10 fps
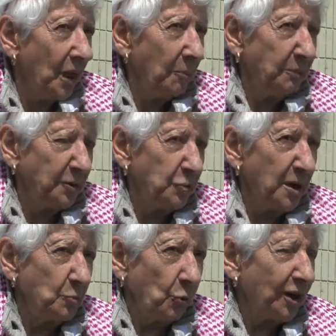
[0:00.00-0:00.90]

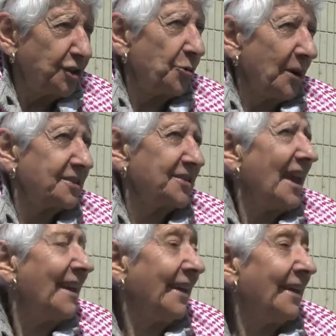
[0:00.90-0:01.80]
between what you are
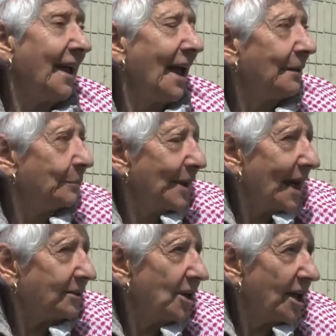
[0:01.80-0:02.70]
saying and
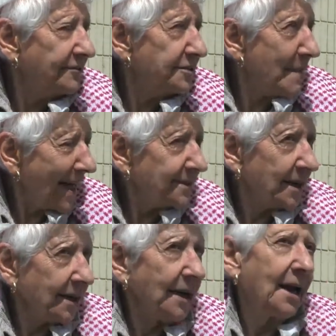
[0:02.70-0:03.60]
Black Lives
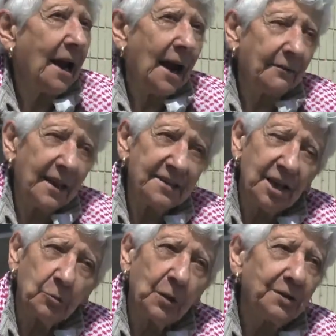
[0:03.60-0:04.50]
Matter? And they
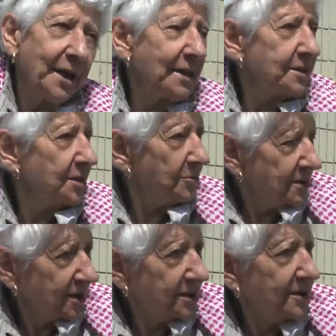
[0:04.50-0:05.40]
said, well, yes, there
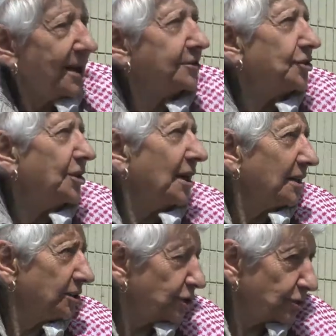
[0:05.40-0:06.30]
is a connection,
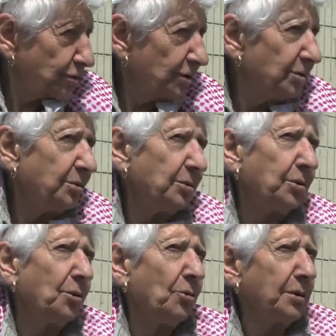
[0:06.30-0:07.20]
and it's true. You
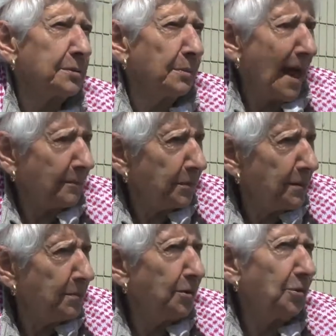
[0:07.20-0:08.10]
know, it's black
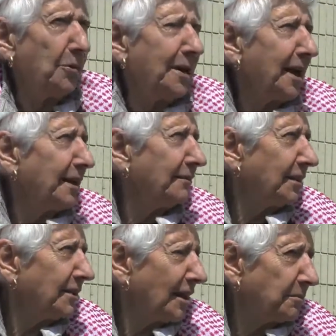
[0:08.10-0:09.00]
people who are getting
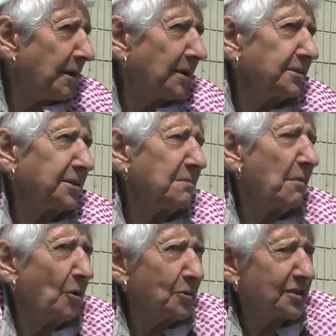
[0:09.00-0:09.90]
the death penalty
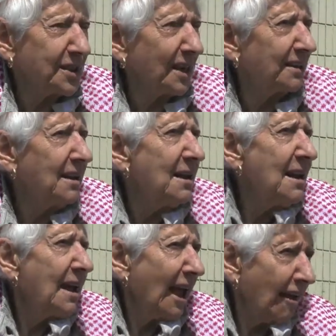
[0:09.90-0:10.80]
most, and
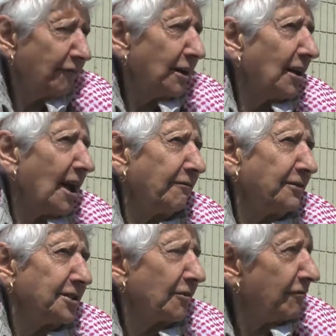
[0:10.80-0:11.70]
every life
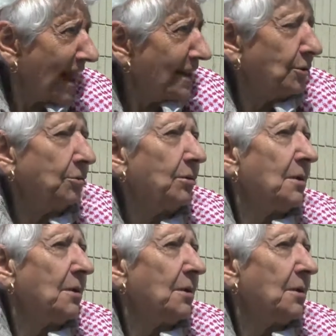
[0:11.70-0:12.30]
is of value,